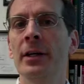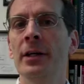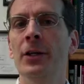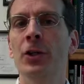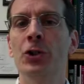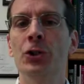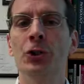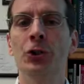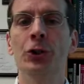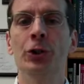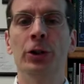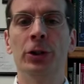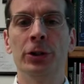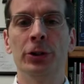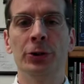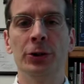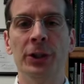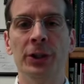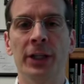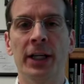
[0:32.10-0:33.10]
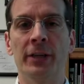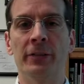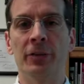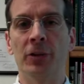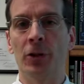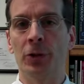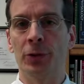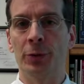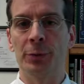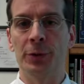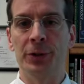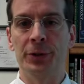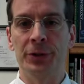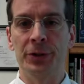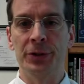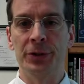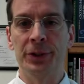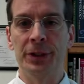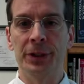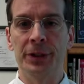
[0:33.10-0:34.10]
Here's a good clue that you have an autoimmune
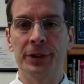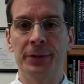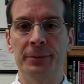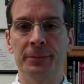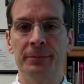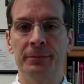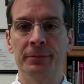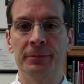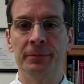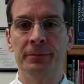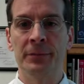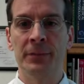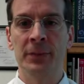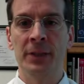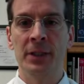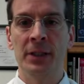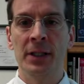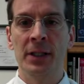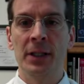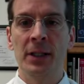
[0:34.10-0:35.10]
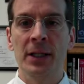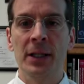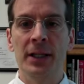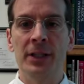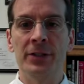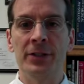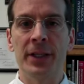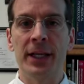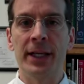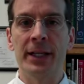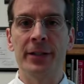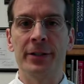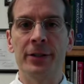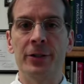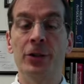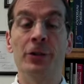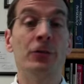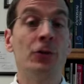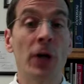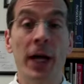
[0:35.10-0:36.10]
disease, is that
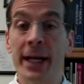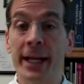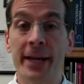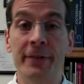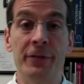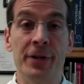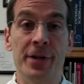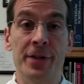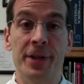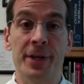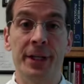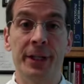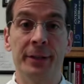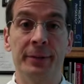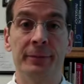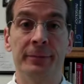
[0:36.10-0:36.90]
you've tried everything.